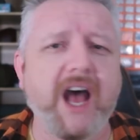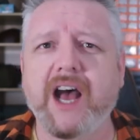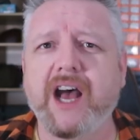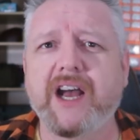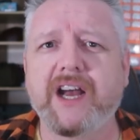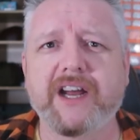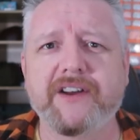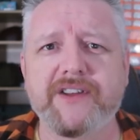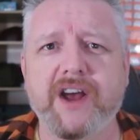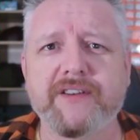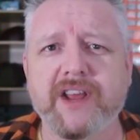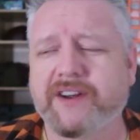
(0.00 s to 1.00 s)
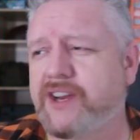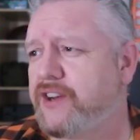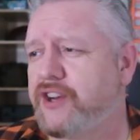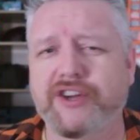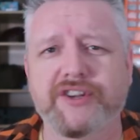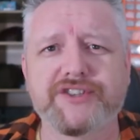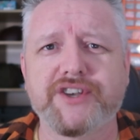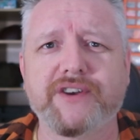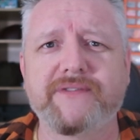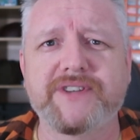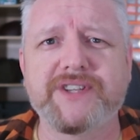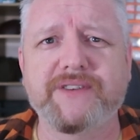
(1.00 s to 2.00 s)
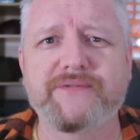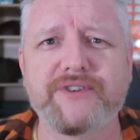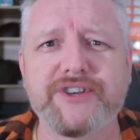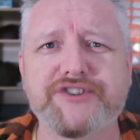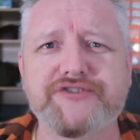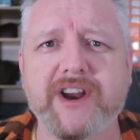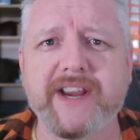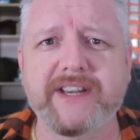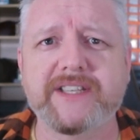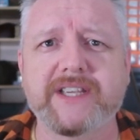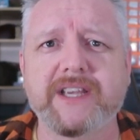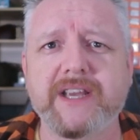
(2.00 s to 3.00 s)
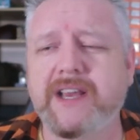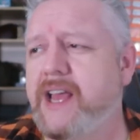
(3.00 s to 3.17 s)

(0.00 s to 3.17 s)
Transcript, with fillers: a, a conservative restraint